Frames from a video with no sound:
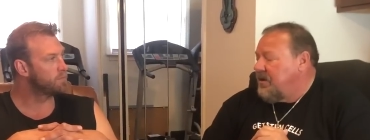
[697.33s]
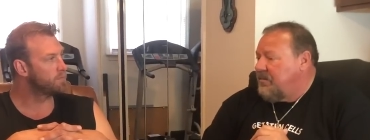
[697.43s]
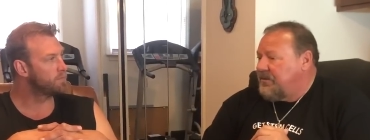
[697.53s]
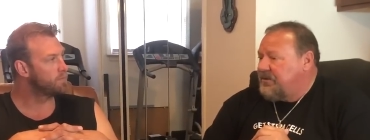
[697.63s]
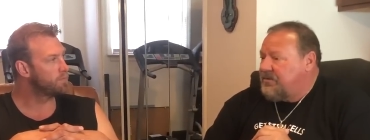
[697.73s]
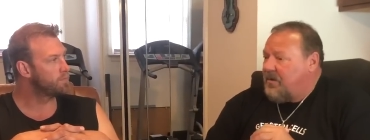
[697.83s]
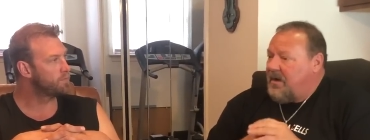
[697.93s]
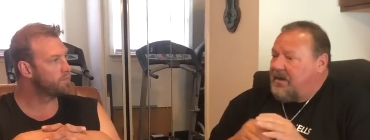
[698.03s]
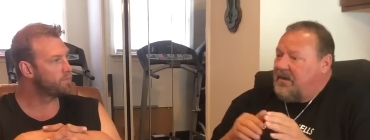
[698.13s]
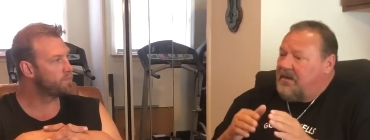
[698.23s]
Speaker 1: which is why
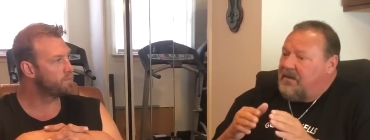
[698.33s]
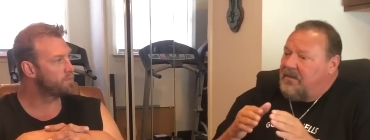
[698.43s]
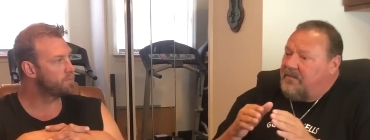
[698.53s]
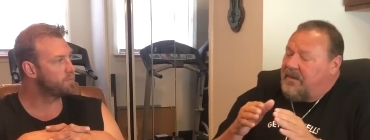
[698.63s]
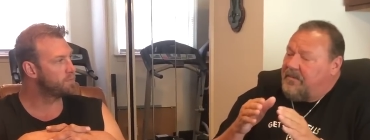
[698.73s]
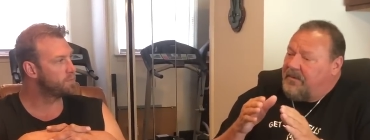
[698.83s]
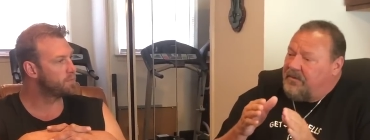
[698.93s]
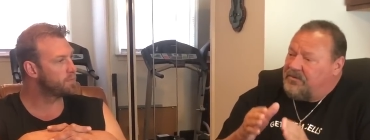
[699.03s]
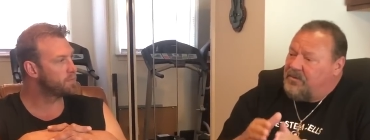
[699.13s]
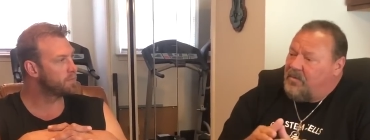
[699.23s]
people in their
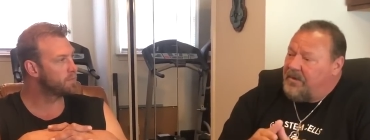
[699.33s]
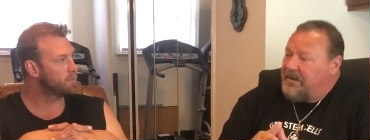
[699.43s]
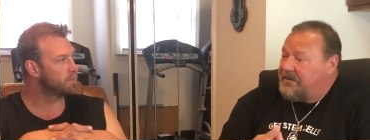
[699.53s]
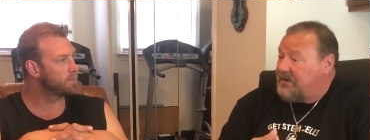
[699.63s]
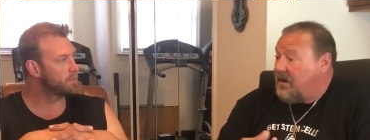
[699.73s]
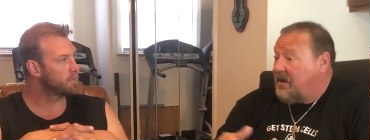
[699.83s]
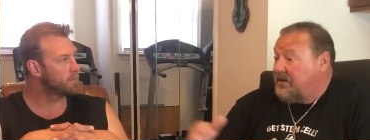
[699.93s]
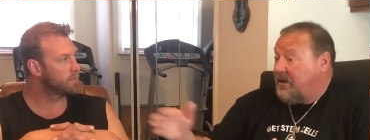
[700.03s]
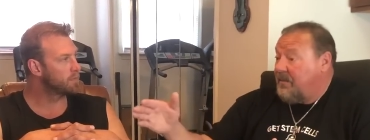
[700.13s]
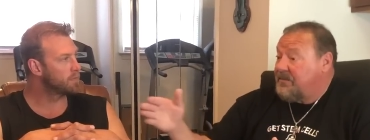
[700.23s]
20s on
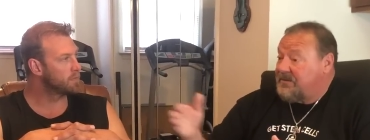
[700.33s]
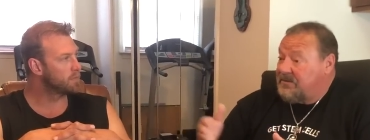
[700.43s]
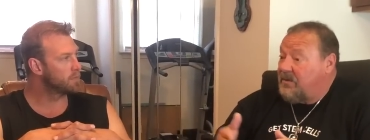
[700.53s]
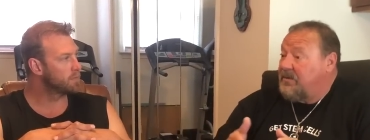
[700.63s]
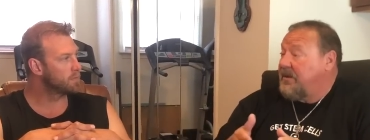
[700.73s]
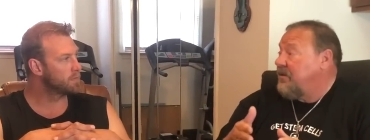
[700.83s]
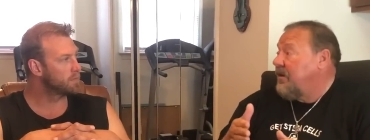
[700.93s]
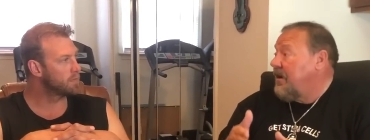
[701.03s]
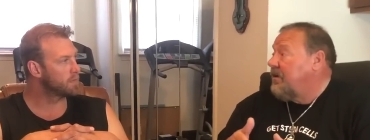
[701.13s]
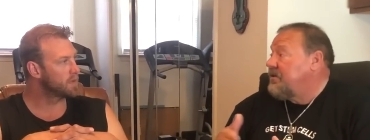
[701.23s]
up, slowly their
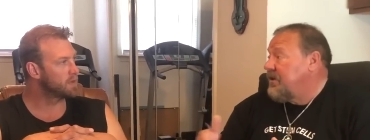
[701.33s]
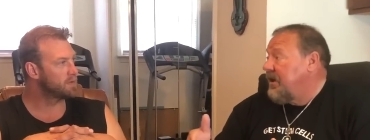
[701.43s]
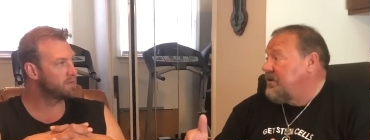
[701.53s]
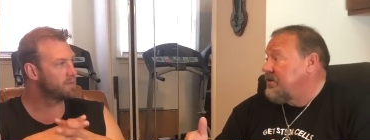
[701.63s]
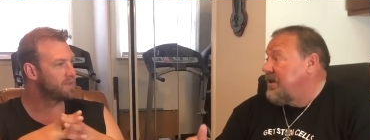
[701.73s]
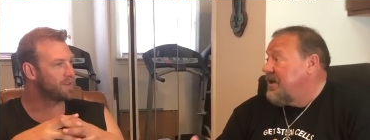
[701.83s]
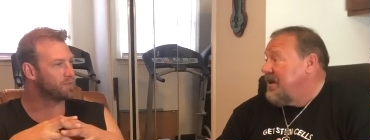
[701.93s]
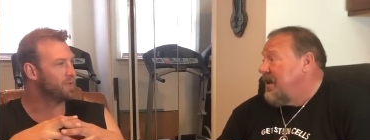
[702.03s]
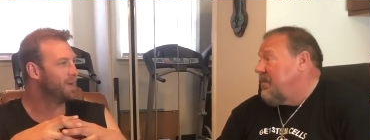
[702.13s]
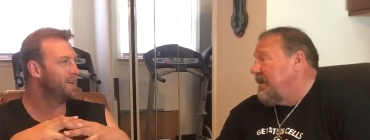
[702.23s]
health changes. That's,
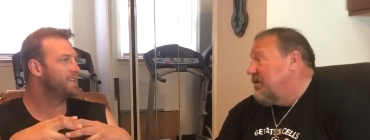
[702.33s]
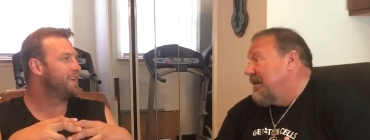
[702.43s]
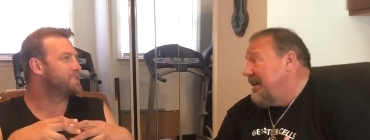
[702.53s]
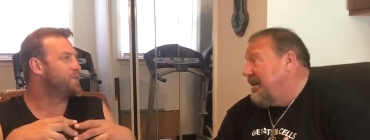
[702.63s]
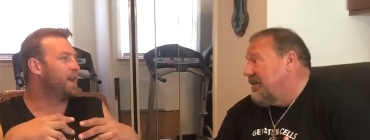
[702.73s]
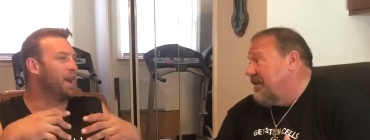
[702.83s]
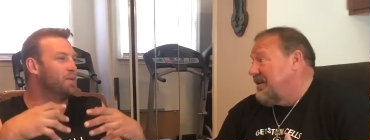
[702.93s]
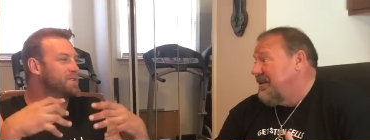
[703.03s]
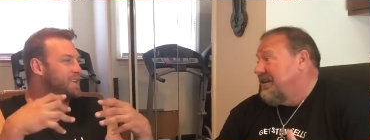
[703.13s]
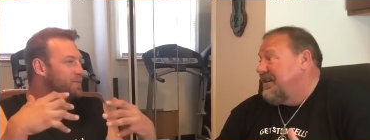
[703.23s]
and we don't That's why it. I
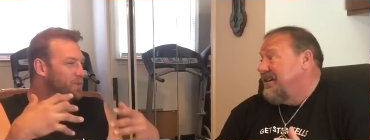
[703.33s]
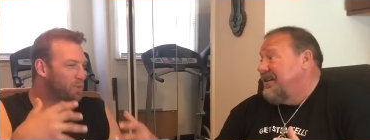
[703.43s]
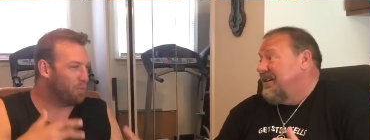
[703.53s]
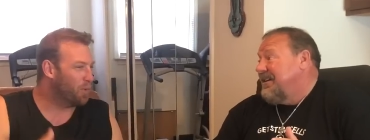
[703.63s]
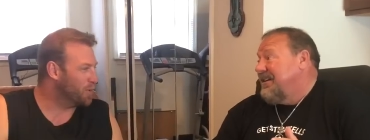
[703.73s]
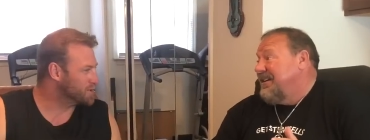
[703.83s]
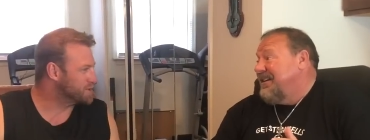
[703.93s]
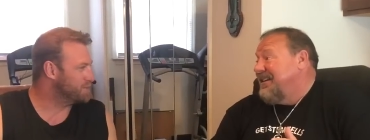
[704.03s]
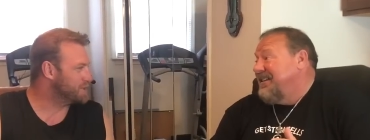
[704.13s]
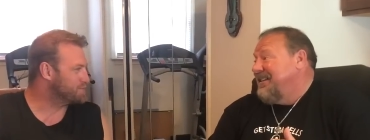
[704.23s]
Speaker 2: was able to pull so
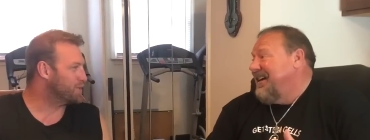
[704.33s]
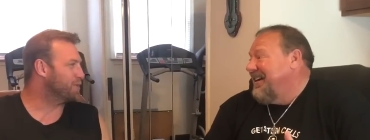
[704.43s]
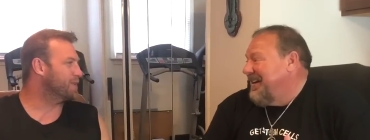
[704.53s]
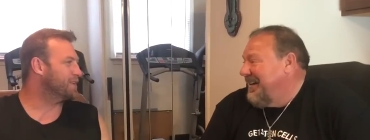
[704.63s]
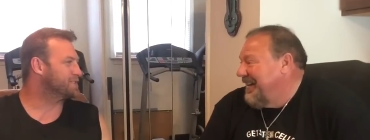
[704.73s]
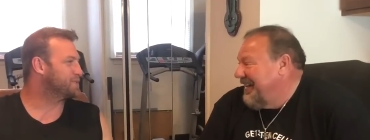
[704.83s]
much more yeah. when I was